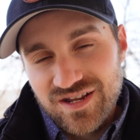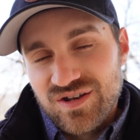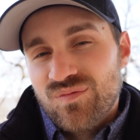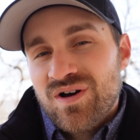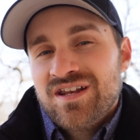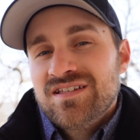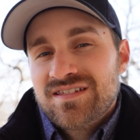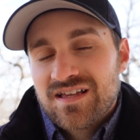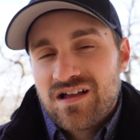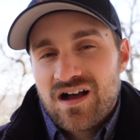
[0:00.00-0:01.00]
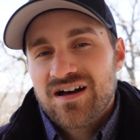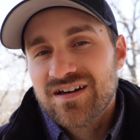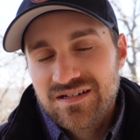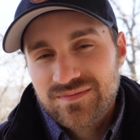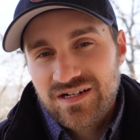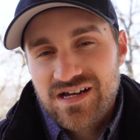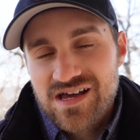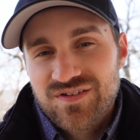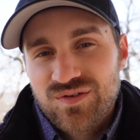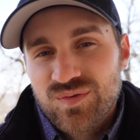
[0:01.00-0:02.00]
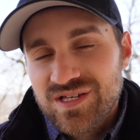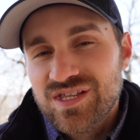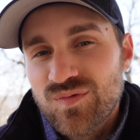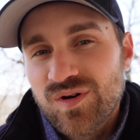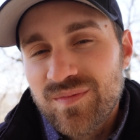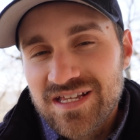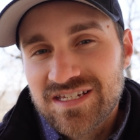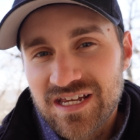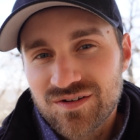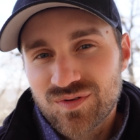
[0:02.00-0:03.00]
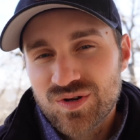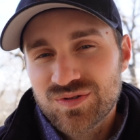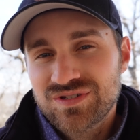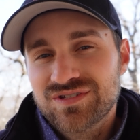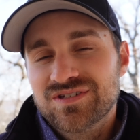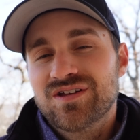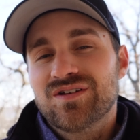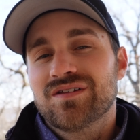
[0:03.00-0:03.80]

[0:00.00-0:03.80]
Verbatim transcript: And what is the con about having really well-maintained roads?